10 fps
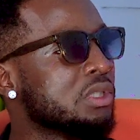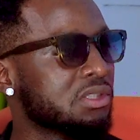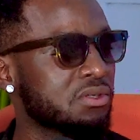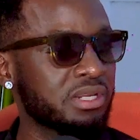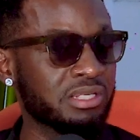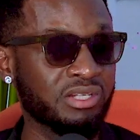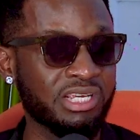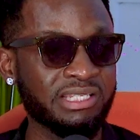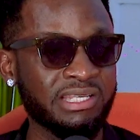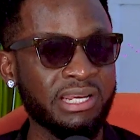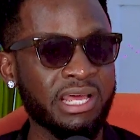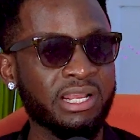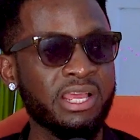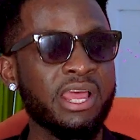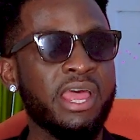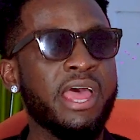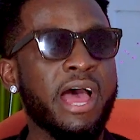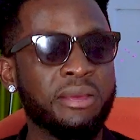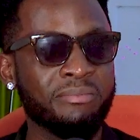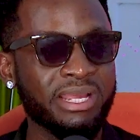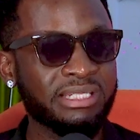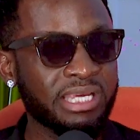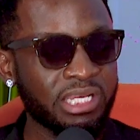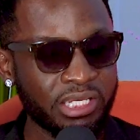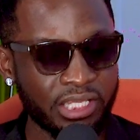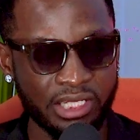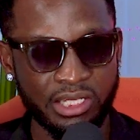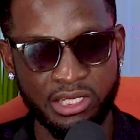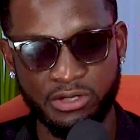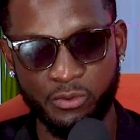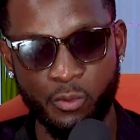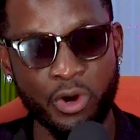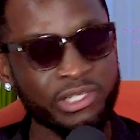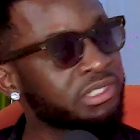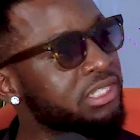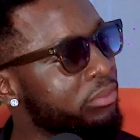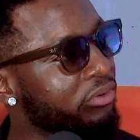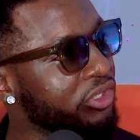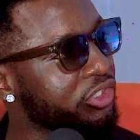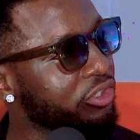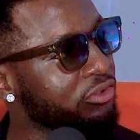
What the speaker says: So they suggested that I maintain the water temperature.